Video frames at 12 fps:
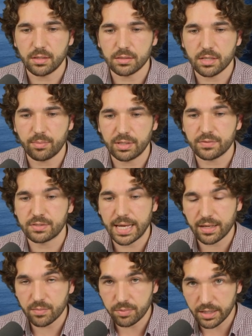I believe
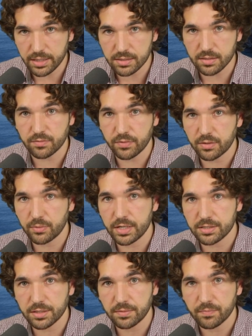second place in
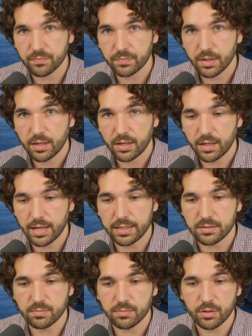fundraising and
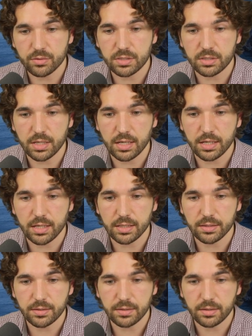has the most
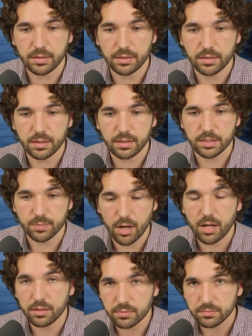
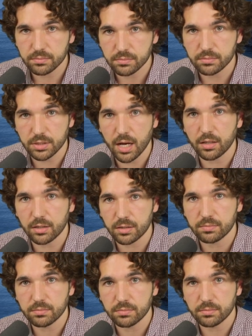small
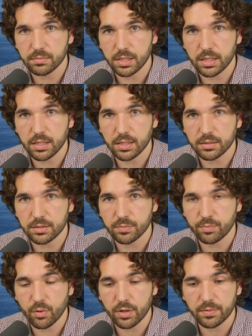dollar
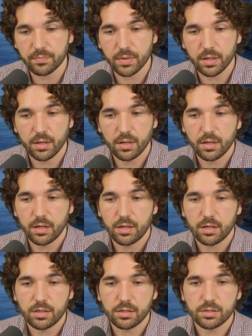support.
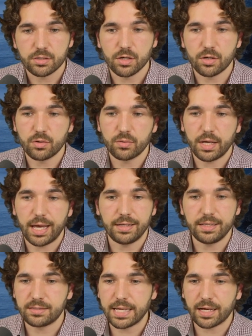So, and
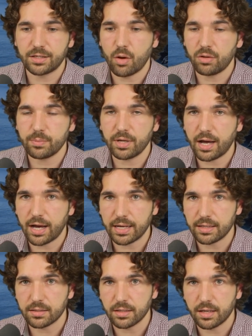he's second only
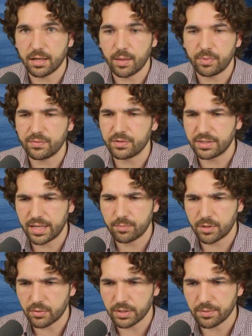behind, I believe, Glenn
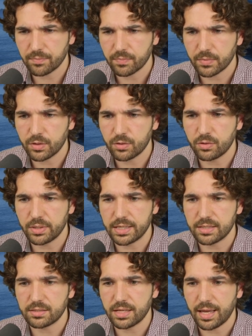Murray, who
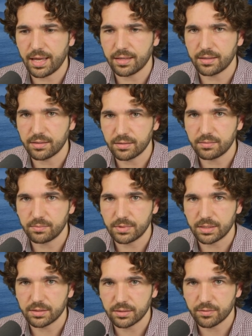is a
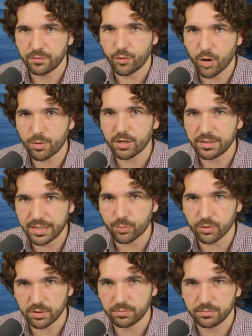former
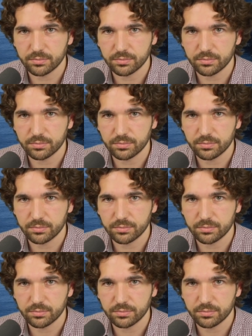liberal.